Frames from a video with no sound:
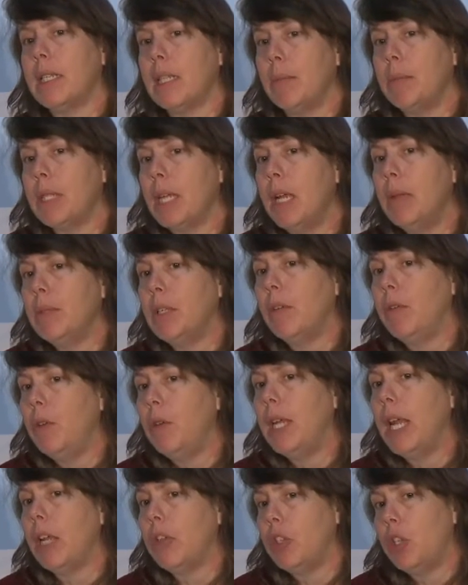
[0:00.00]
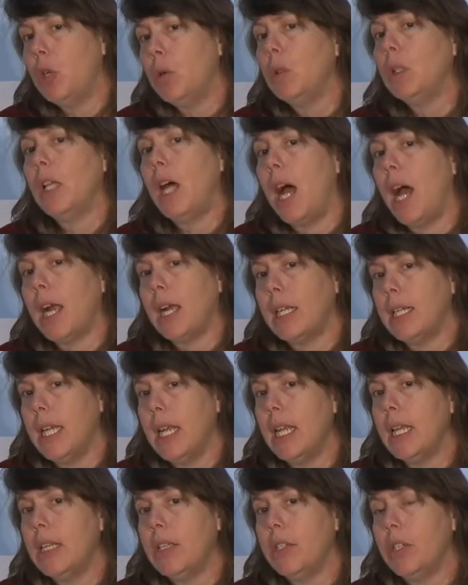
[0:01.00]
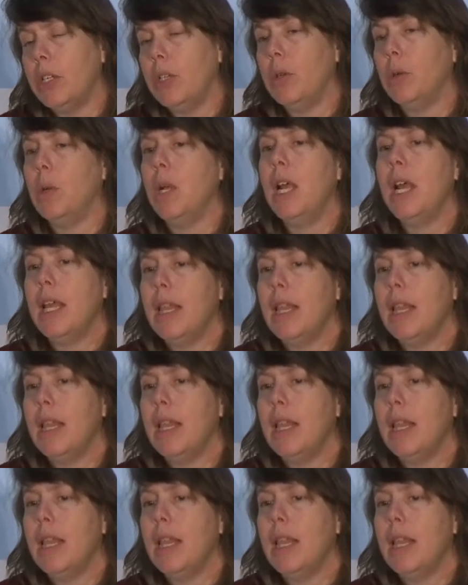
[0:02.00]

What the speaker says: Sometimes if you get too locked into